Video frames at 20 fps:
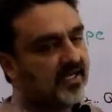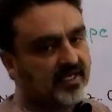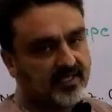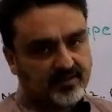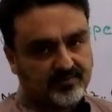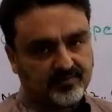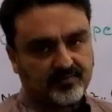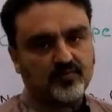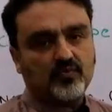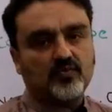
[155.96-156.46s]

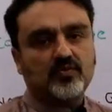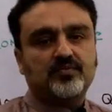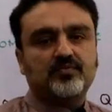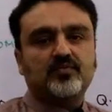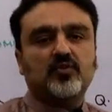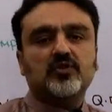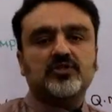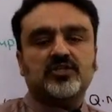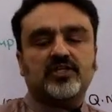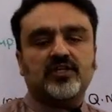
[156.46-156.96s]
and
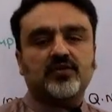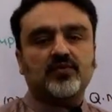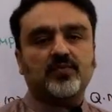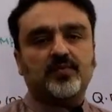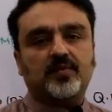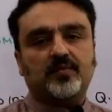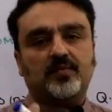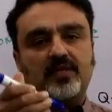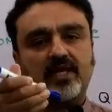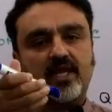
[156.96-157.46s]
mostly
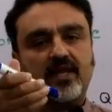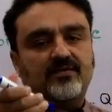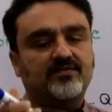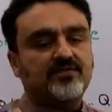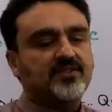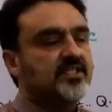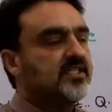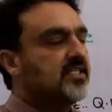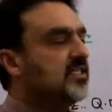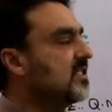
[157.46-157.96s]
you people
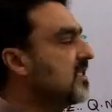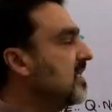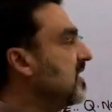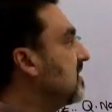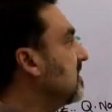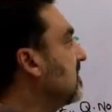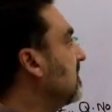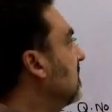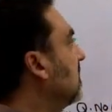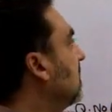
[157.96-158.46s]
have seen
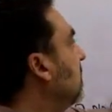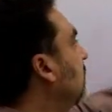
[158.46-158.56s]
that